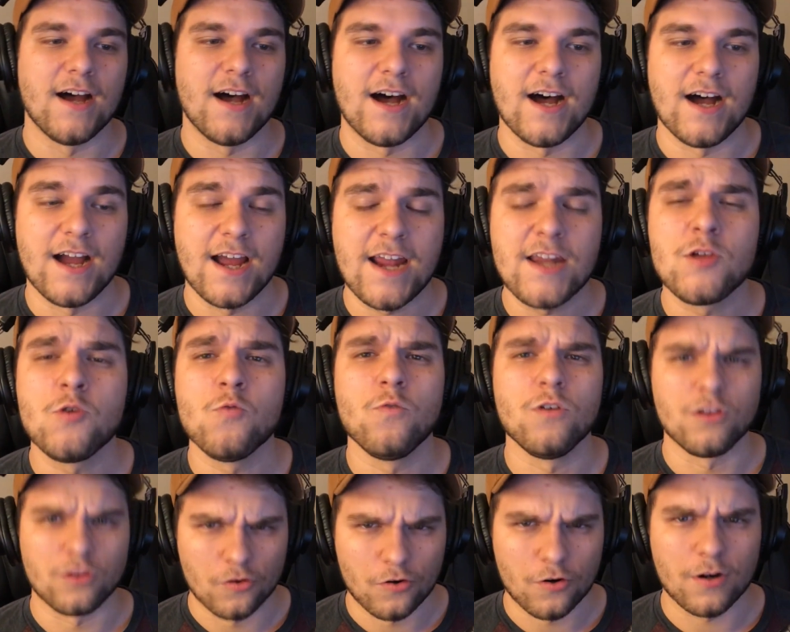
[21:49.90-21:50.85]
And you
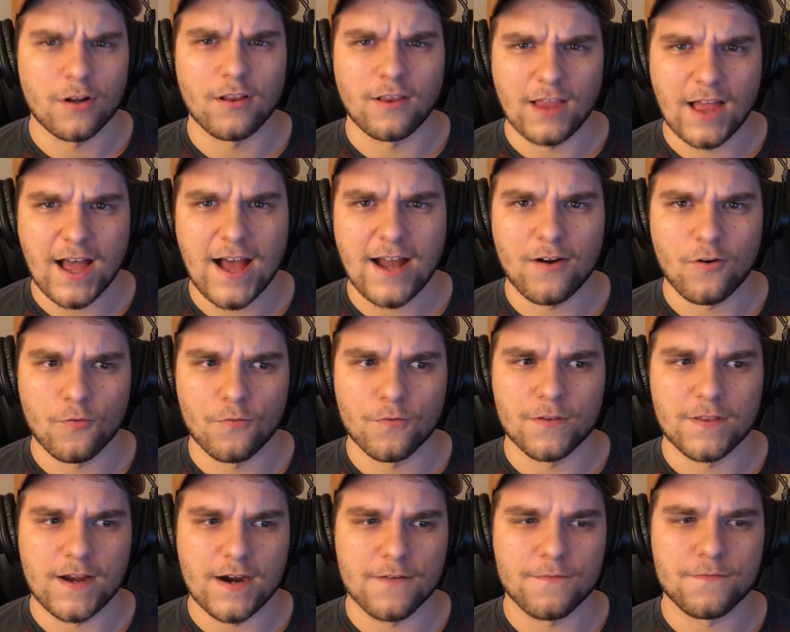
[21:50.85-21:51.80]
will learn a lot
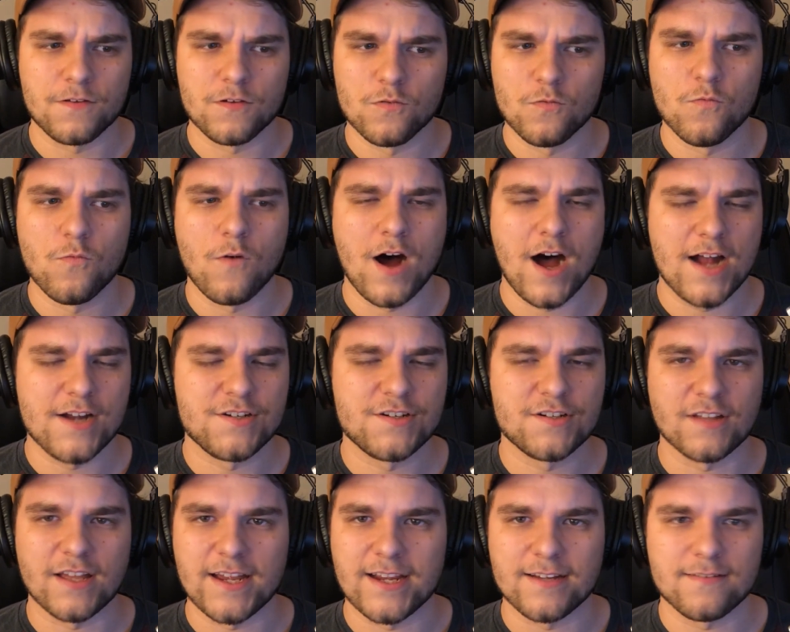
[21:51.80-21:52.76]
over there. If you
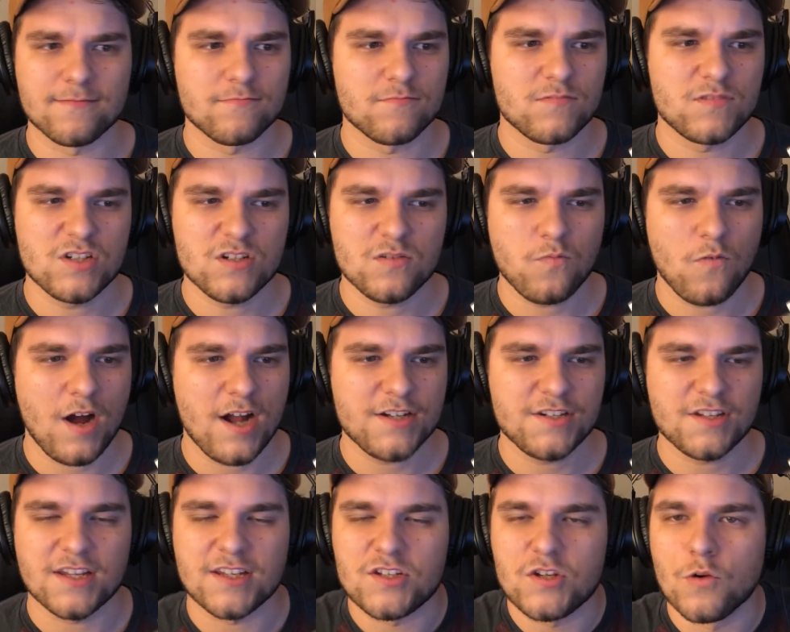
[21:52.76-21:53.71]
watch just
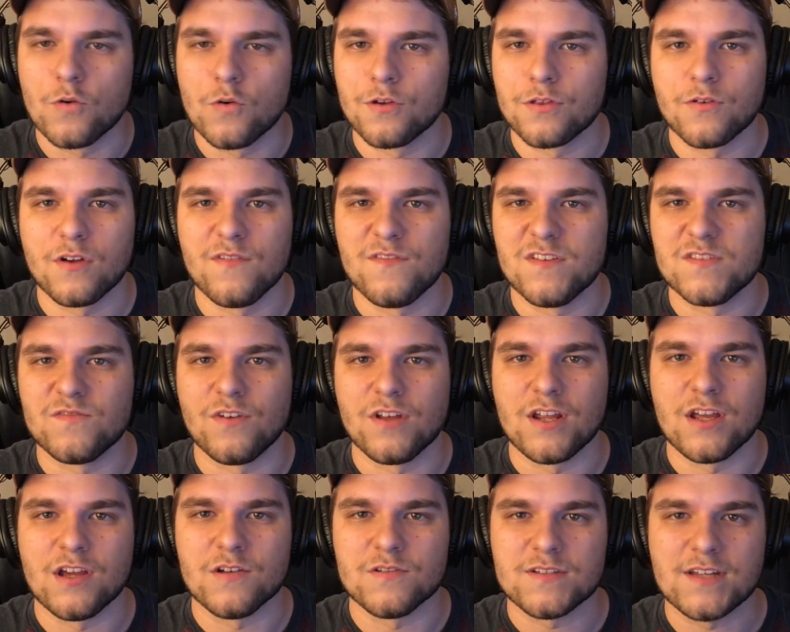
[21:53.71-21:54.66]
watch 2 or 3 of his
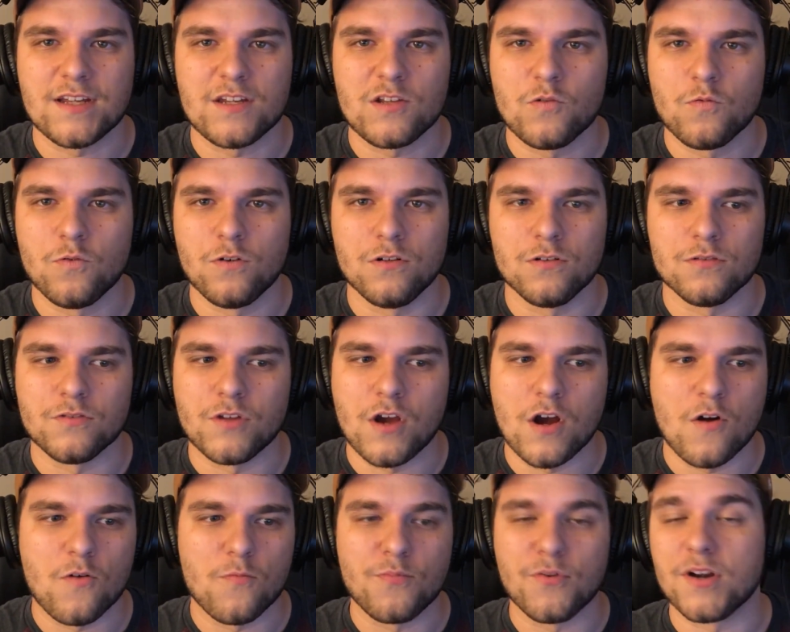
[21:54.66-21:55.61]
videos and you will
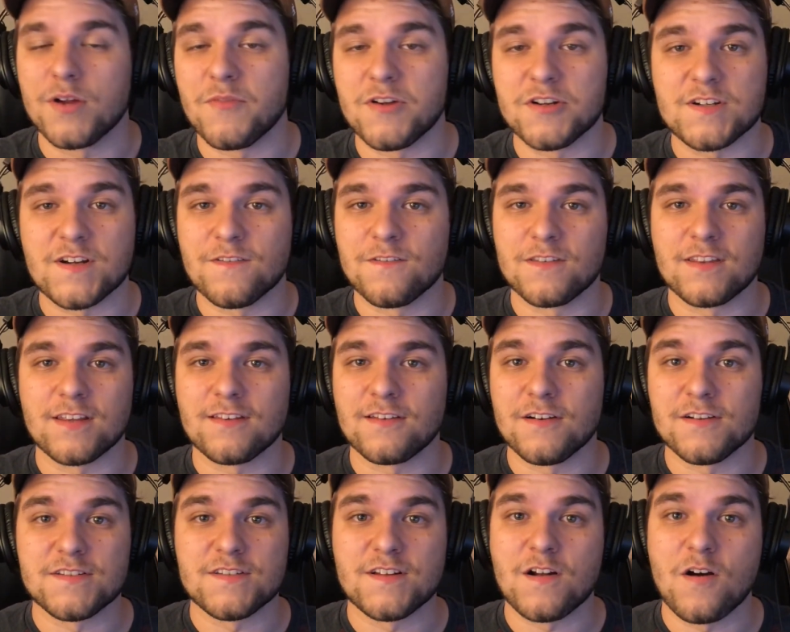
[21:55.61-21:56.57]
know pretty much everything
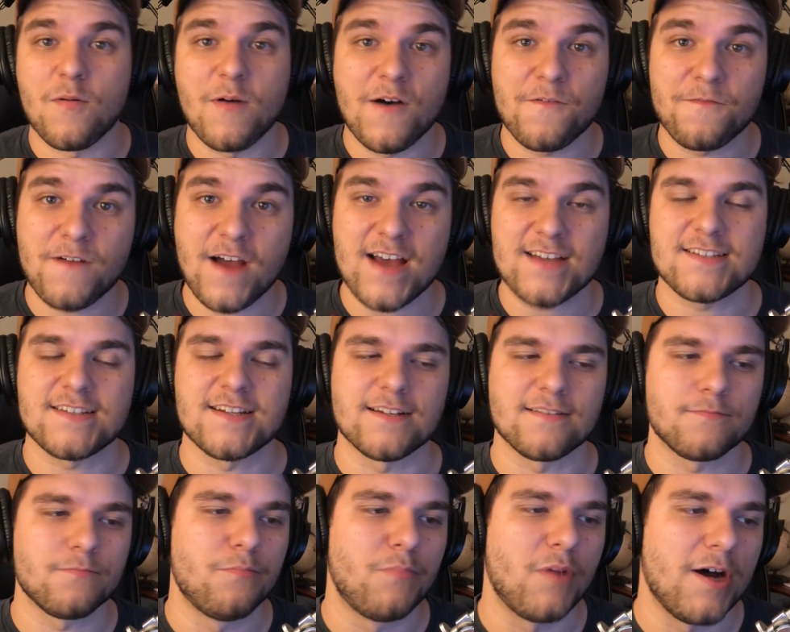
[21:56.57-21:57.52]
there is to know about
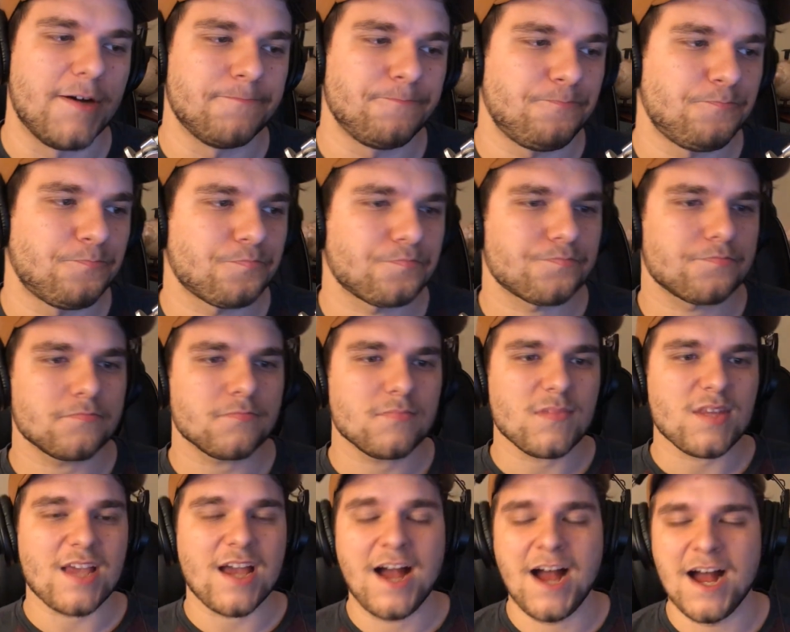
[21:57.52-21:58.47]
fasting. But
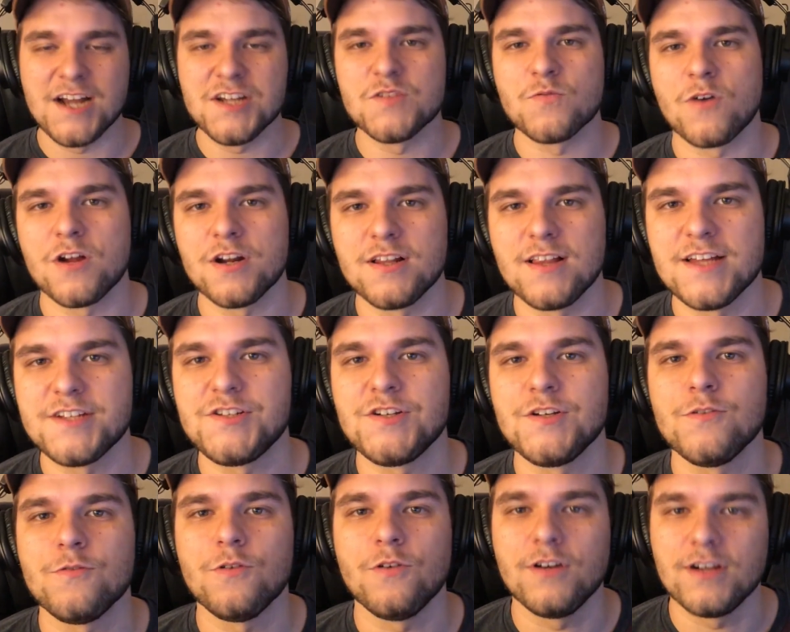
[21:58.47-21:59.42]
I just wanted to let
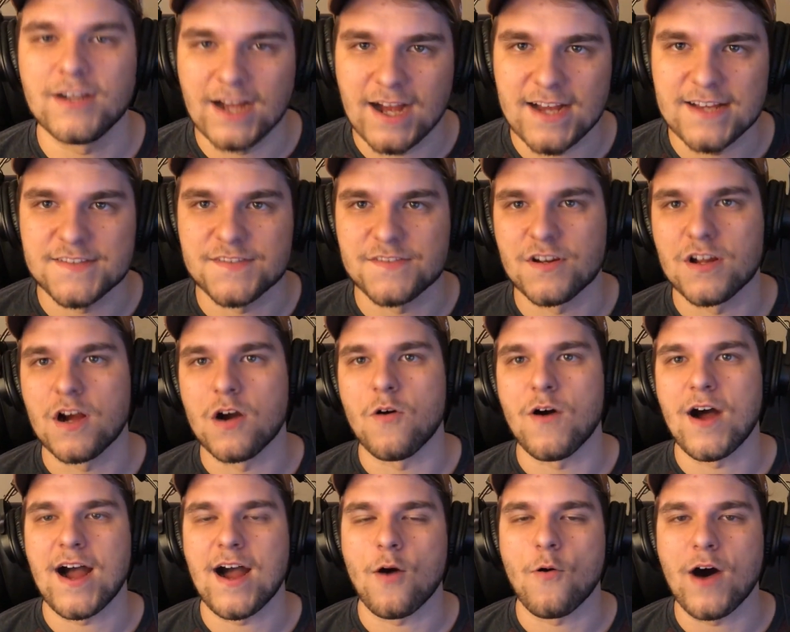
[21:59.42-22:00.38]
you guys
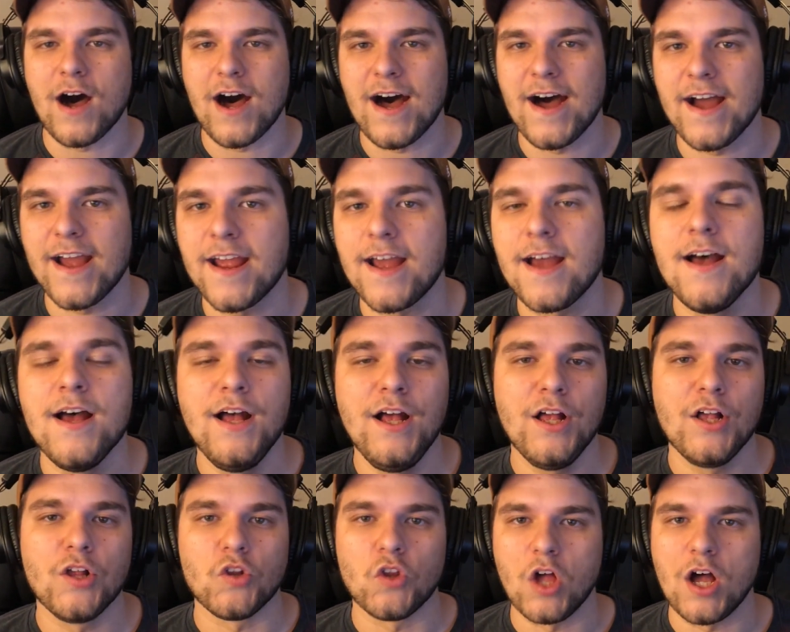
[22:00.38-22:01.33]
know how I
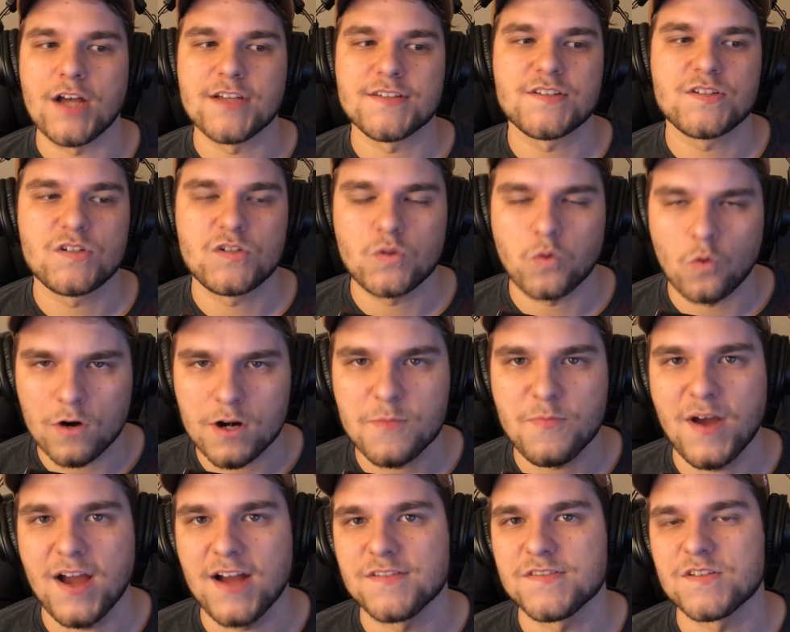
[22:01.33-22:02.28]
lost 20
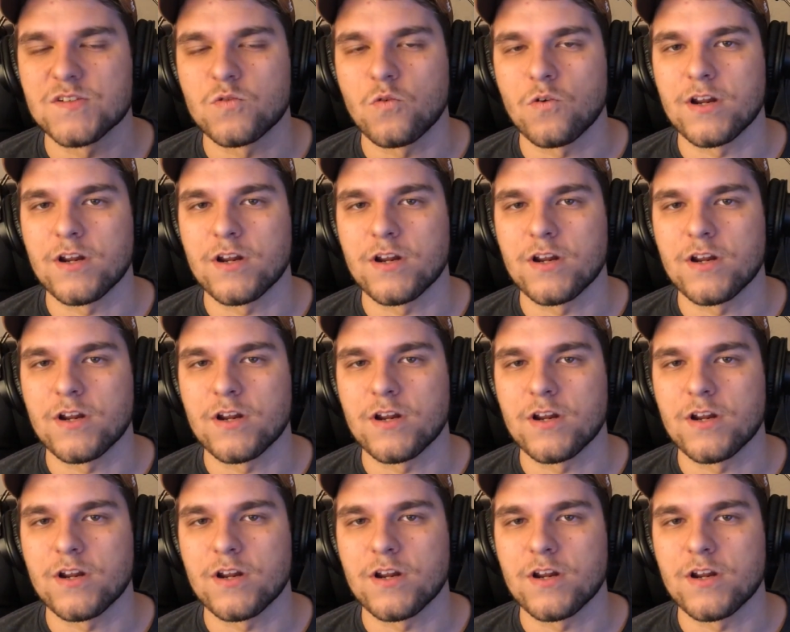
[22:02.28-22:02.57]
pounds in